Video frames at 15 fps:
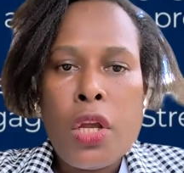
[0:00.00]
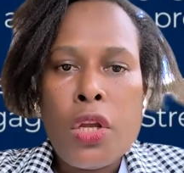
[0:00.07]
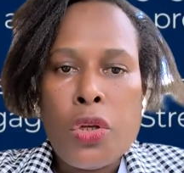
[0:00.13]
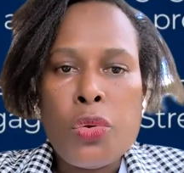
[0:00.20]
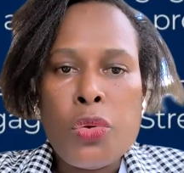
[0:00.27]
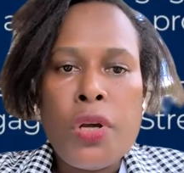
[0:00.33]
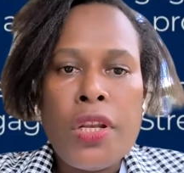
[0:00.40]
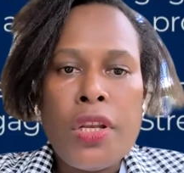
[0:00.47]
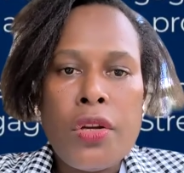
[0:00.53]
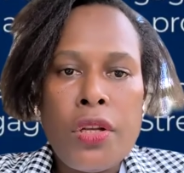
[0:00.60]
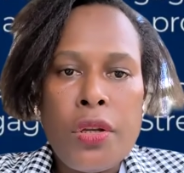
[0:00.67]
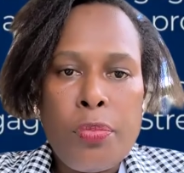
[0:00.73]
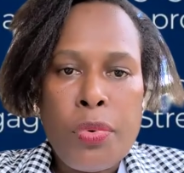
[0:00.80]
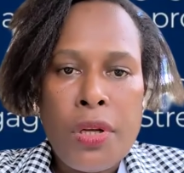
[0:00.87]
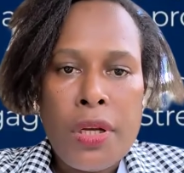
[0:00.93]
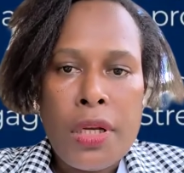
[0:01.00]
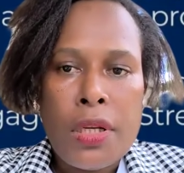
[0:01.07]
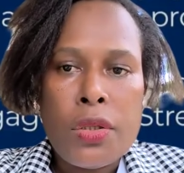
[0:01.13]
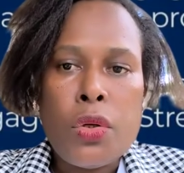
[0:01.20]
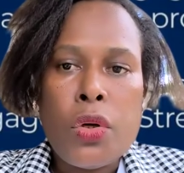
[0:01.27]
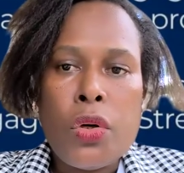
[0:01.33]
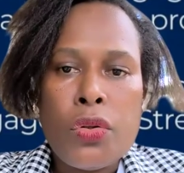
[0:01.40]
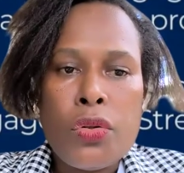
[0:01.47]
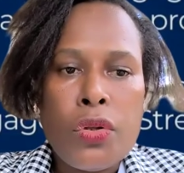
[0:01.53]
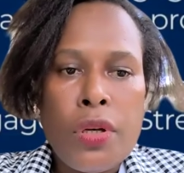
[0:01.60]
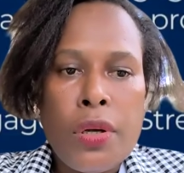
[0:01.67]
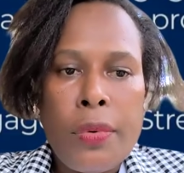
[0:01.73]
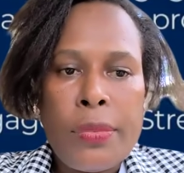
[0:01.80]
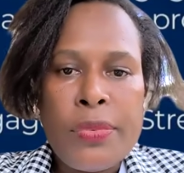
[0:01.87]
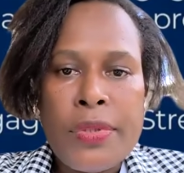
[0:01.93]
you and your dependent, onto
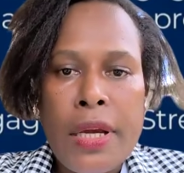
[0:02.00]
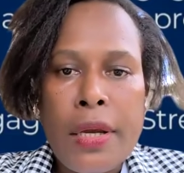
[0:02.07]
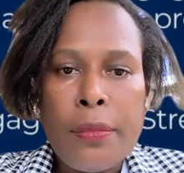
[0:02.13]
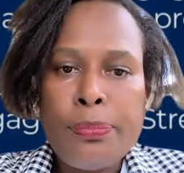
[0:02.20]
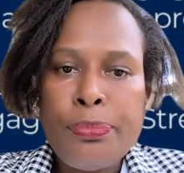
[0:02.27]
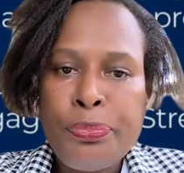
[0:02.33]
the website.